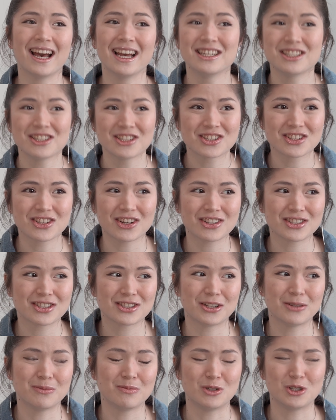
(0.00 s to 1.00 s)
i just saw
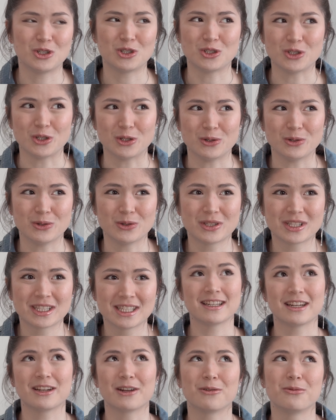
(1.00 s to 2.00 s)
some shoes
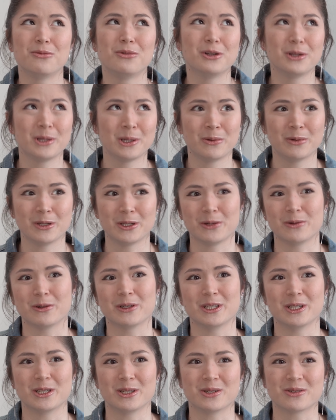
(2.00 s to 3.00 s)
that i really really
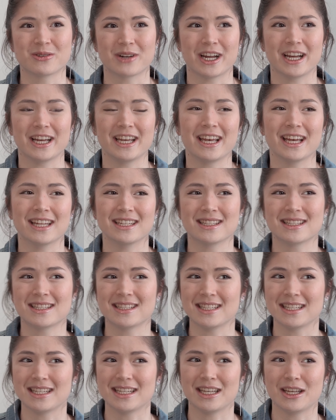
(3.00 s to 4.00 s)
wanted to try and
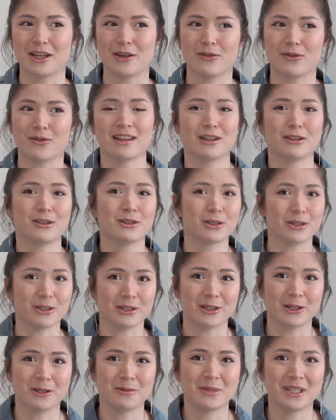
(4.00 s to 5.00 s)
see if they look
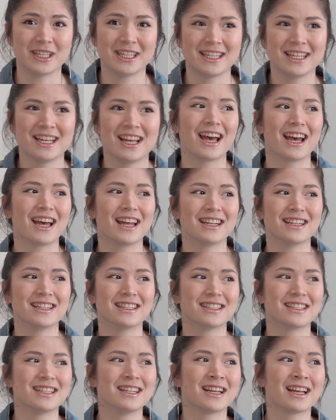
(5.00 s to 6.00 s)
good on me
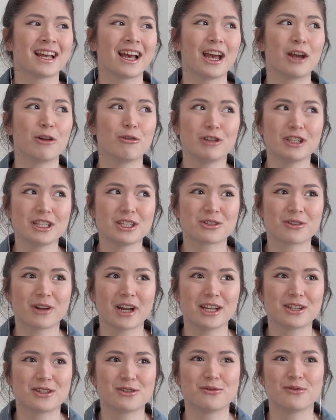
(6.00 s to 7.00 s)
and i really
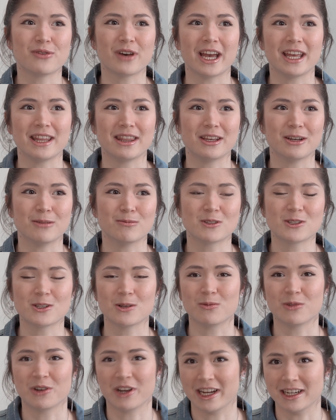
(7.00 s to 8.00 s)
tried to find them
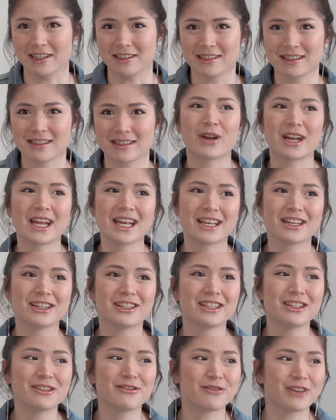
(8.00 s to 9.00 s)
somewhere else but i
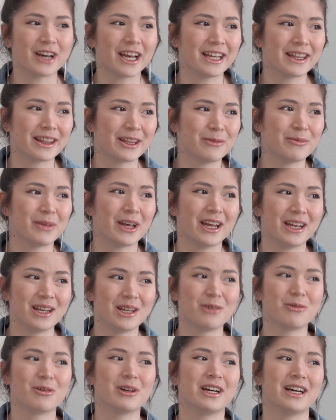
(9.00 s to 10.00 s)
couldn't find them
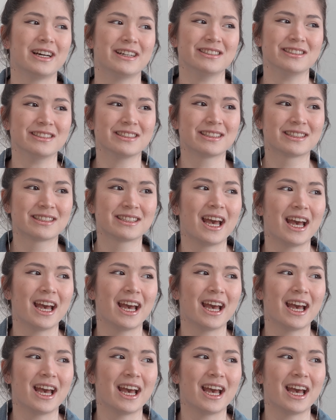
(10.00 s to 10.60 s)
anywhere else